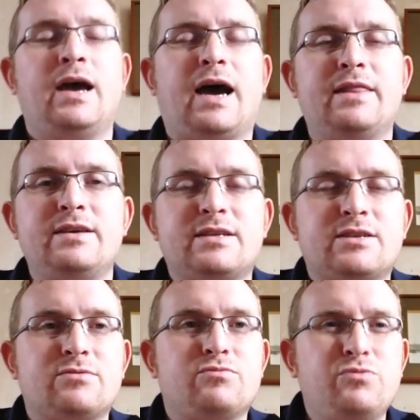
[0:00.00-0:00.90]
and
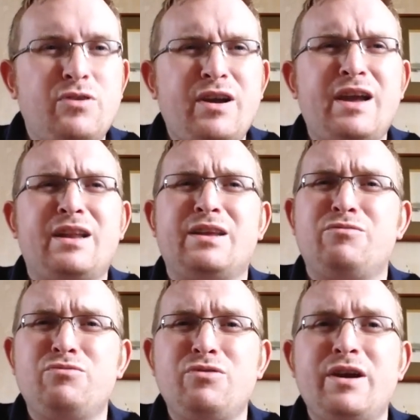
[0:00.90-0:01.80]
this really,
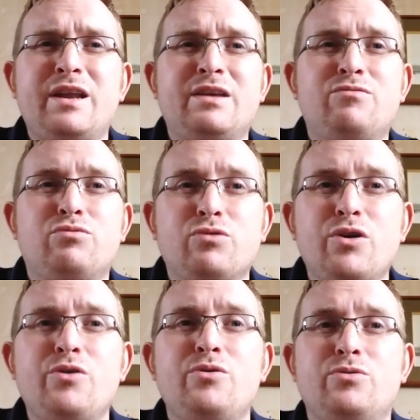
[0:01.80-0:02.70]
really
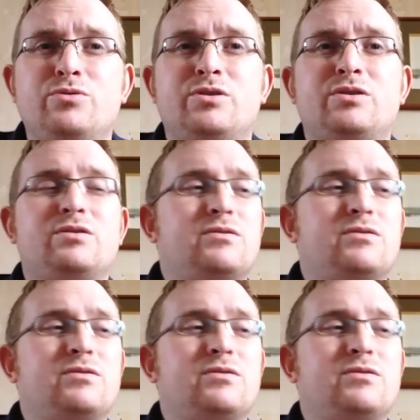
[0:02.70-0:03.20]
rude